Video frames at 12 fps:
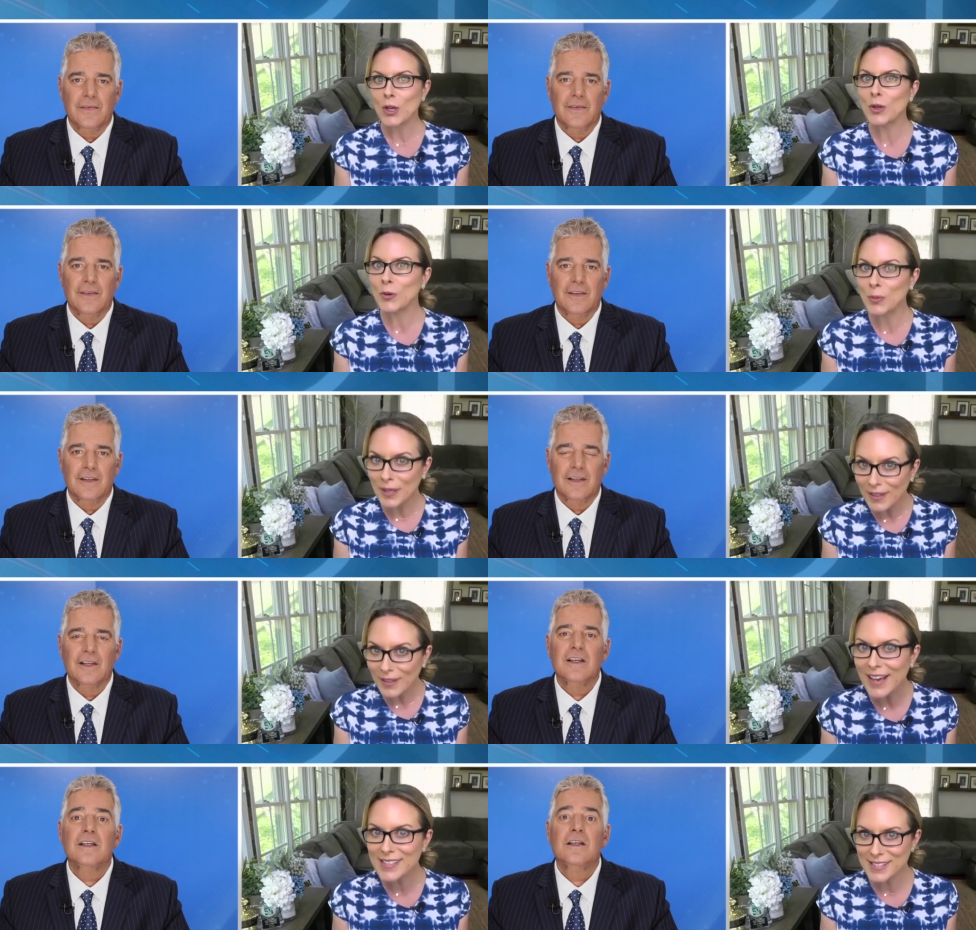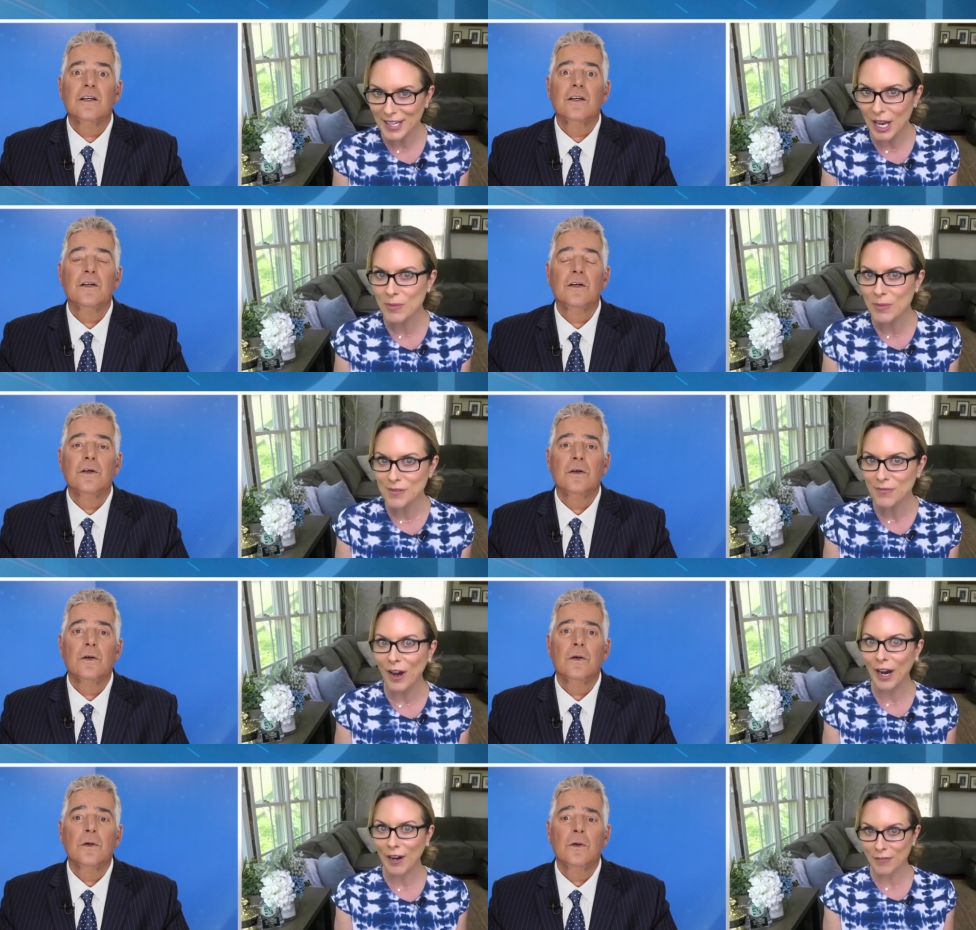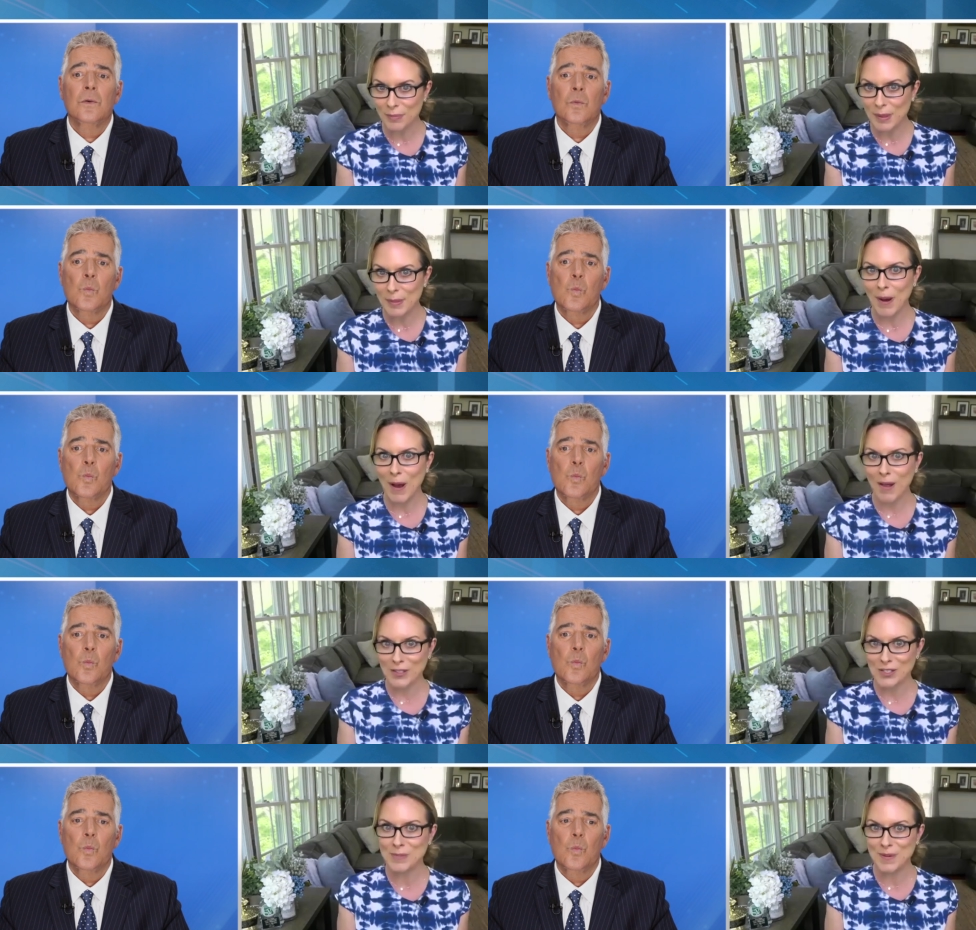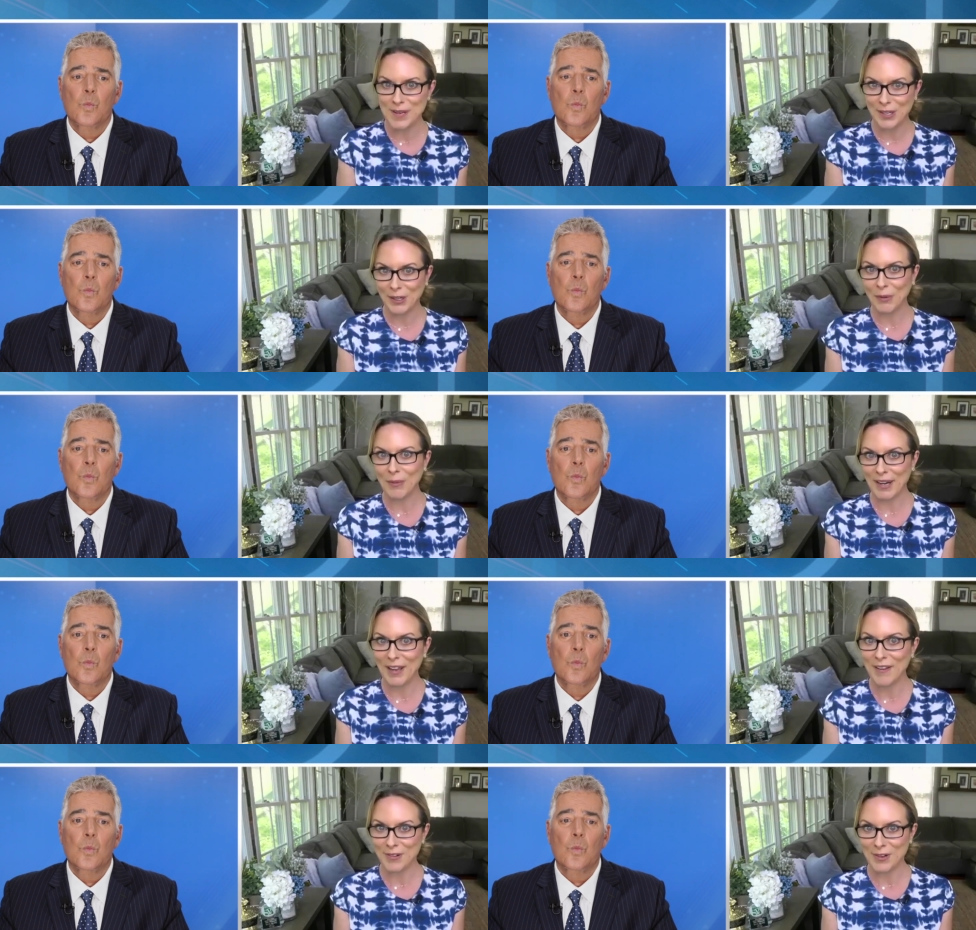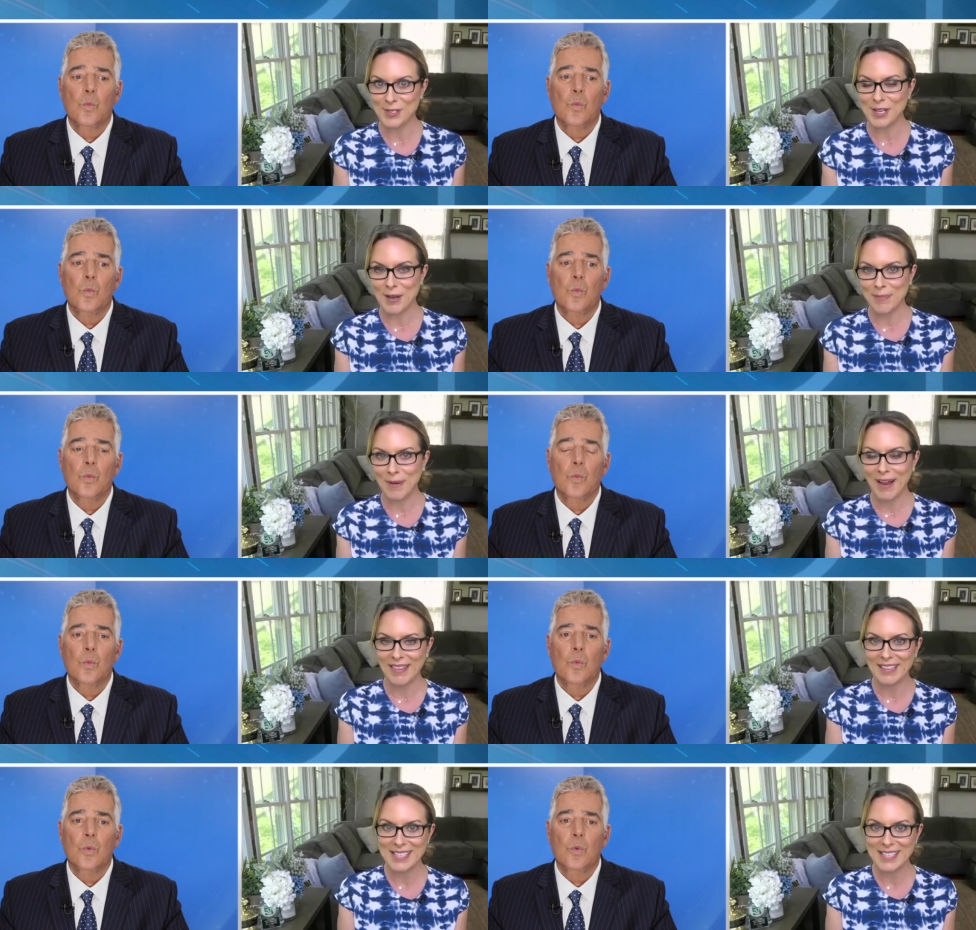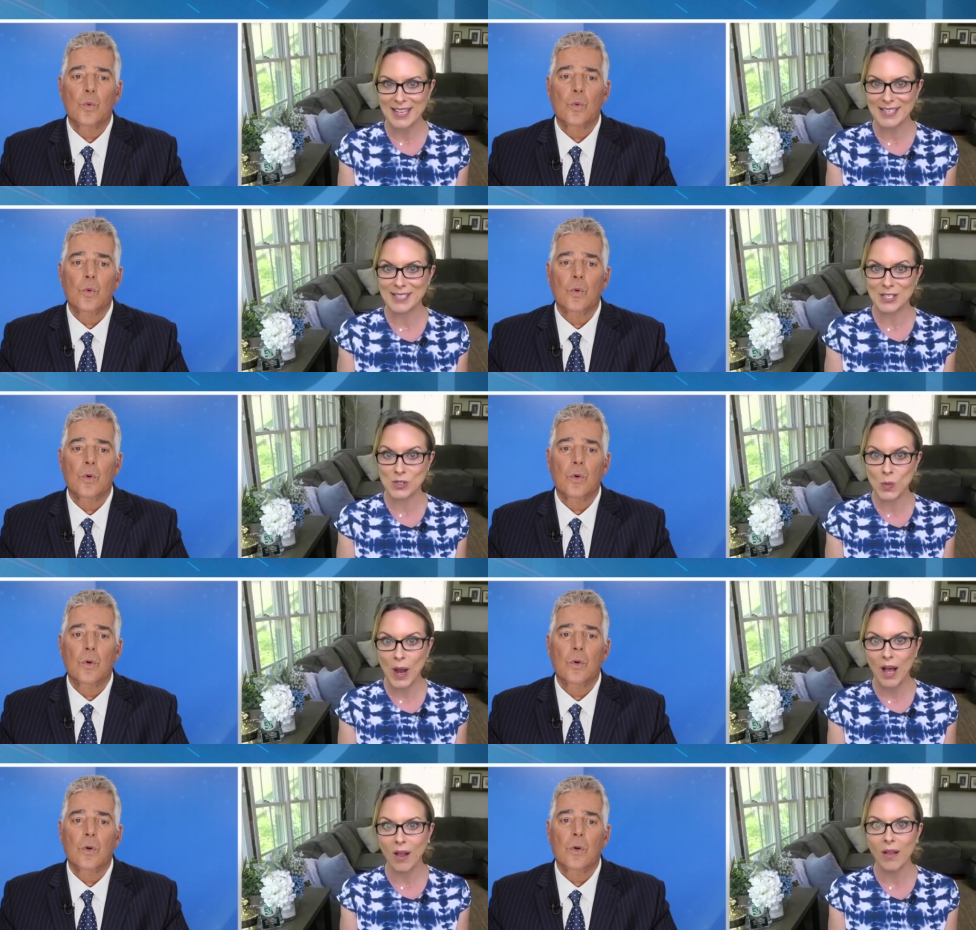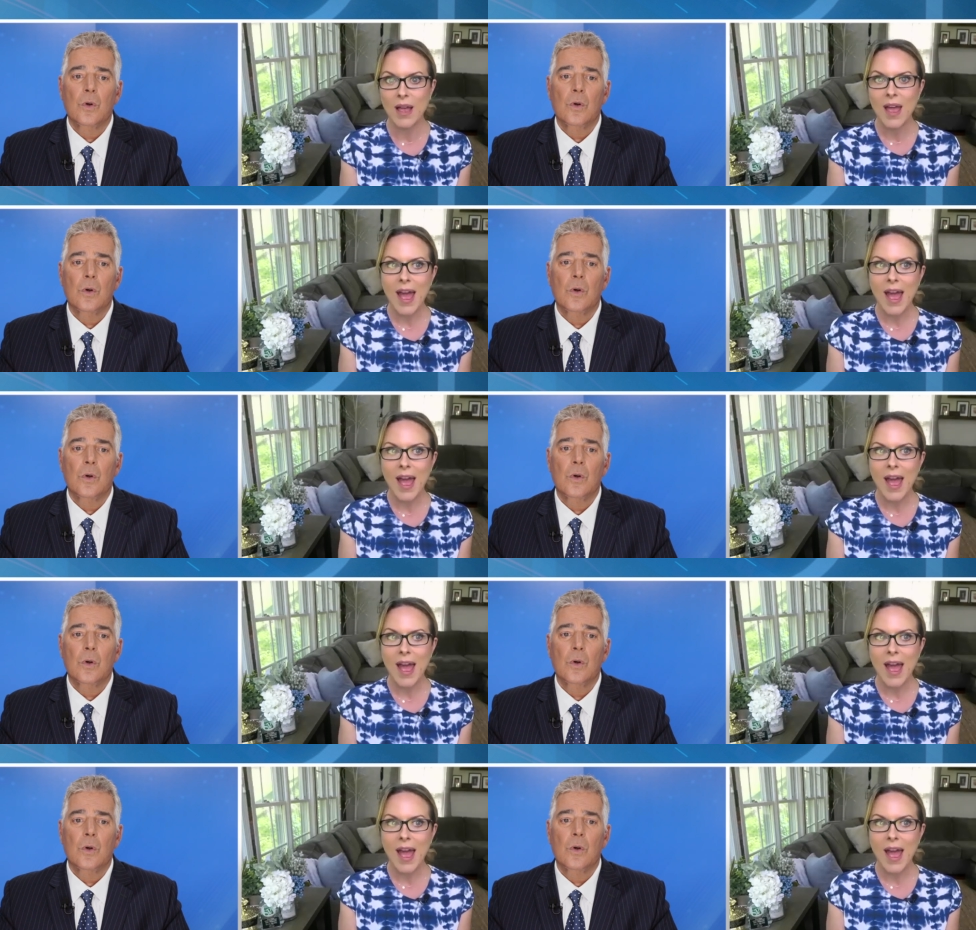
Speaker 1: you'd realize that I was far from a polished speaker when I first got behind the desk as well.